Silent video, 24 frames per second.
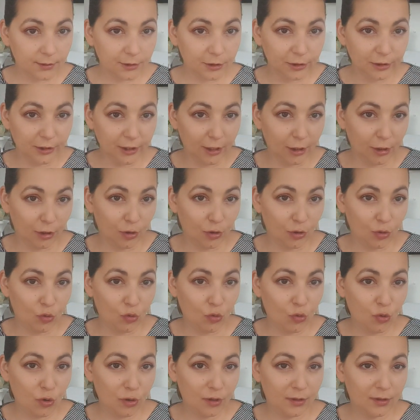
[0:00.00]

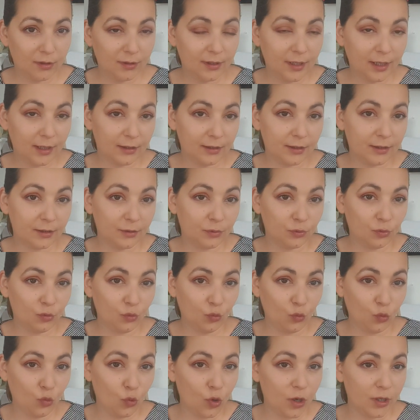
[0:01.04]
know that
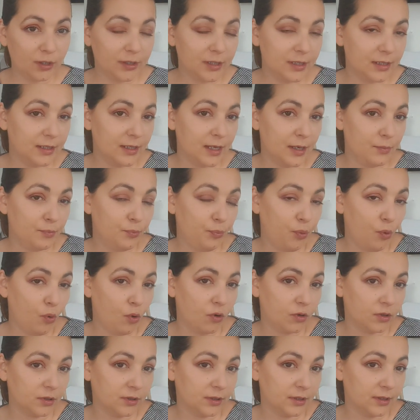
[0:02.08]
what is the
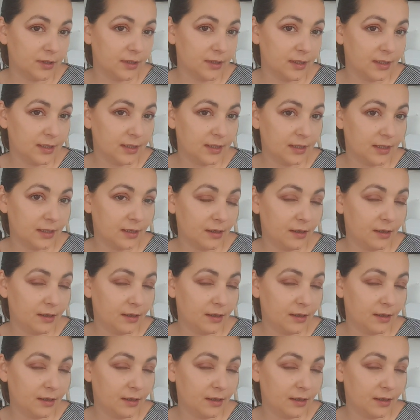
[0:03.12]
importance